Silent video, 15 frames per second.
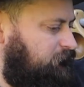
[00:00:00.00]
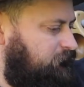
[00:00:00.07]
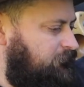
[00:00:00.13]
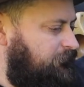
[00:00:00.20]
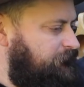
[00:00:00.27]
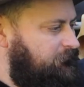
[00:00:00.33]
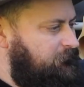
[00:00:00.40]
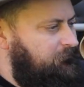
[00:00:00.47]

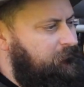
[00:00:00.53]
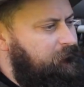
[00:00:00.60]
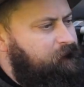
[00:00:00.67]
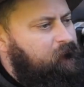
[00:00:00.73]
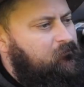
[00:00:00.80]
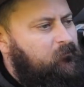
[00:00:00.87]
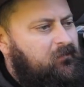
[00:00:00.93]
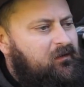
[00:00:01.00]
another clear
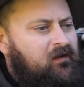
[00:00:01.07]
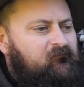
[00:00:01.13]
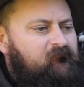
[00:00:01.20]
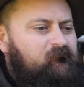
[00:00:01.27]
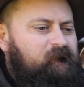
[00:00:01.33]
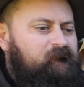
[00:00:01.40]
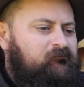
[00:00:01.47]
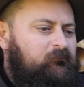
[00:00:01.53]
top bag
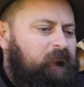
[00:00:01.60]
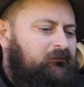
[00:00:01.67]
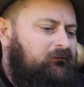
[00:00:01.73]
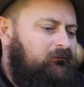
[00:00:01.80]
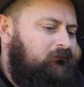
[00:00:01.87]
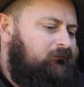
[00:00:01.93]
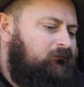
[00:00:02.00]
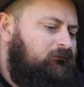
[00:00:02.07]
from Jimmy.
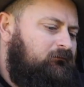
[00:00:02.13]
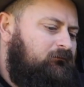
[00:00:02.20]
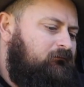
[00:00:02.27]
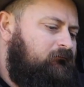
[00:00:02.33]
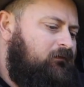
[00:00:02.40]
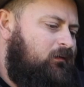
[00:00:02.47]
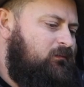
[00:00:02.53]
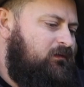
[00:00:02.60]

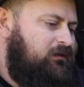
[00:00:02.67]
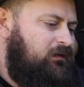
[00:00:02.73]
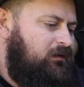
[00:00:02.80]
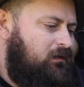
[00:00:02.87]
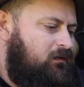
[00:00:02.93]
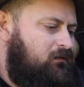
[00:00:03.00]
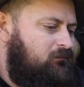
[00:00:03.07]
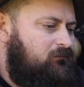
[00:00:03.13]
Grab my
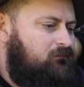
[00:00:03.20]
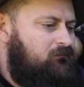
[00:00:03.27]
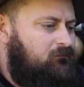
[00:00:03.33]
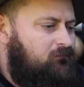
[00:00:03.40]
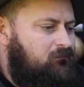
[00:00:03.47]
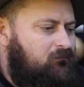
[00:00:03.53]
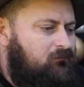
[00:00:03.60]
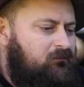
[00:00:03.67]
gear.
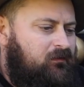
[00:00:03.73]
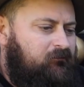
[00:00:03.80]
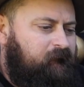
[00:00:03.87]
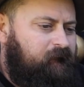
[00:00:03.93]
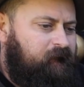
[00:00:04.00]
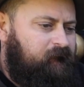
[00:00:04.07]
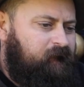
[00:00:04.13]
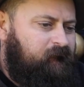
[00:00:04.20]
And that's
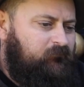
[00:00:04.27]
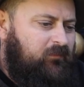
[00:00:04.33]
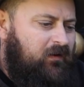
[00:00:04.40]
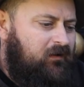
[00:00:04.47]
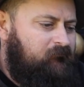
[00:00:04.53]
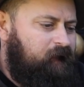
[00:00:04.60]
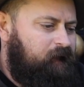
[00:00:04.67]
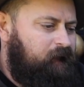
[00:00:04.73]
just a
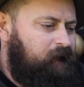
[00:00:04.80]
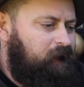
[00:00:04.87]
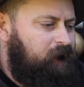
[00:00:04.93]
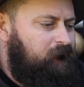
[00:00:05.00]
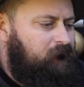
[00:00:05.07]
sponge.